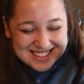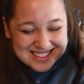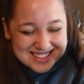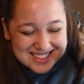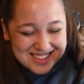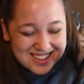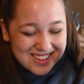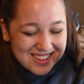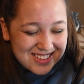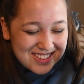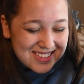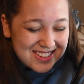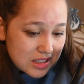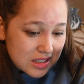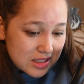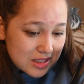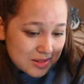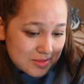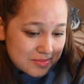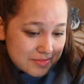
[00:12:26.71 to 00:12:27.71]
So
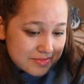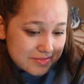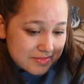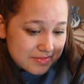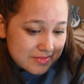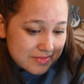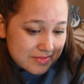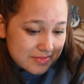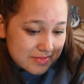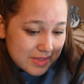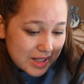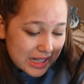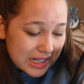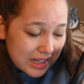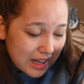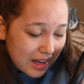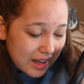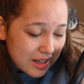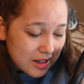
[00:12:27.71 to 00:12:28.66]
um, I